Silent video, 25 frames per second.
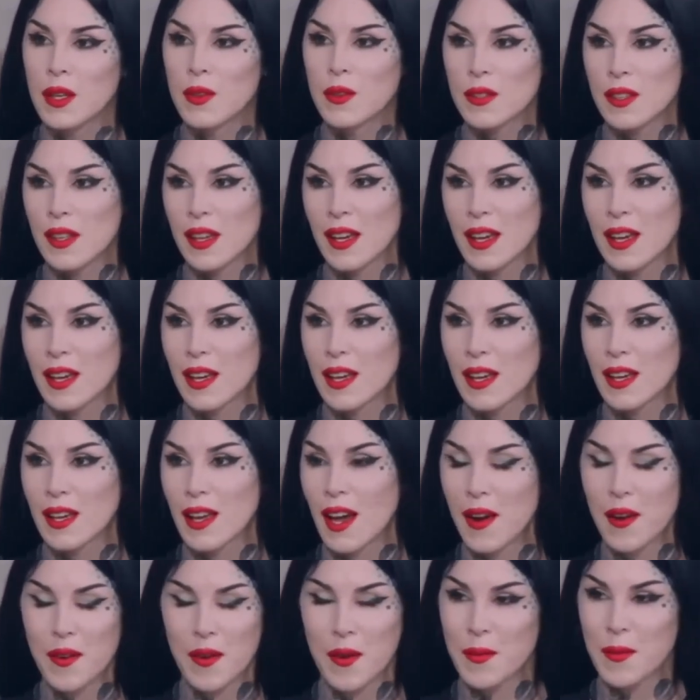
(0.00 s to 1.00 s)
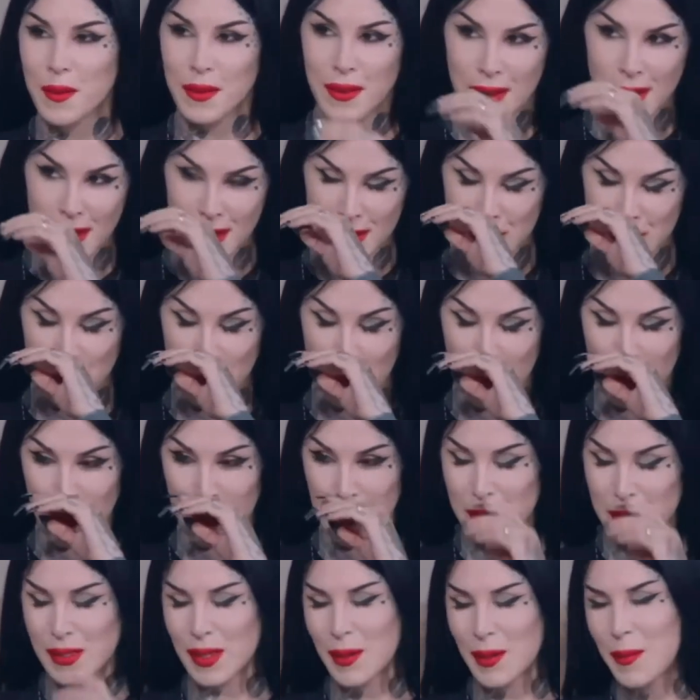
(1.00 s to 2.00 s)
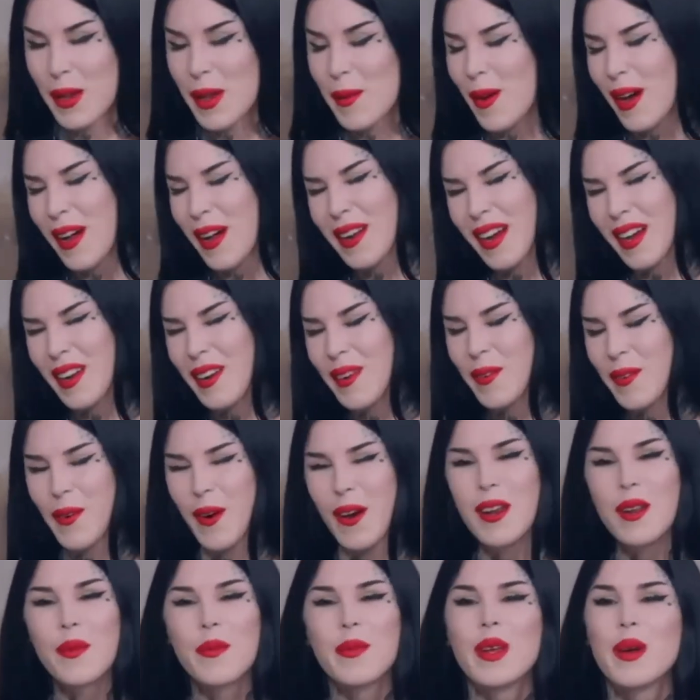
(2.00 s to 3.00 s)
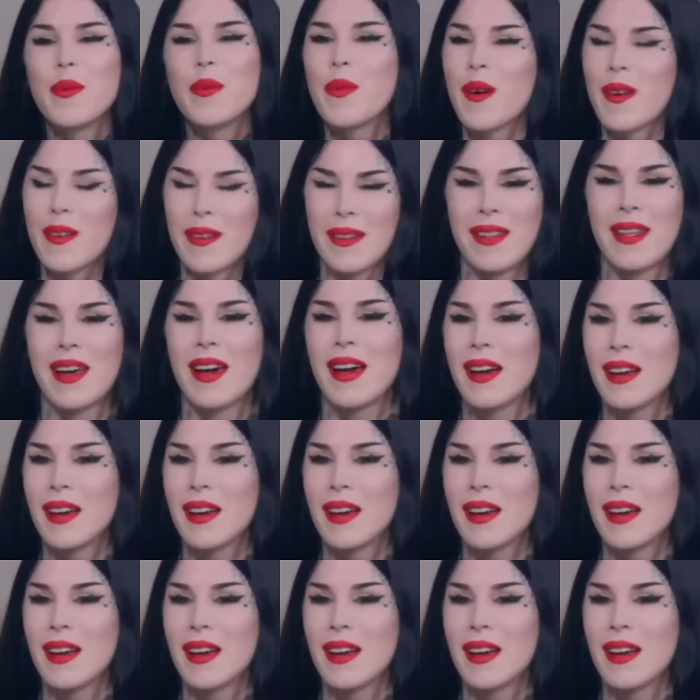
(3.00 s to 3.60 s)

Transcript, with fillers: he was like, I remember the next morning, he was like, babe, I, I don't want to be a part of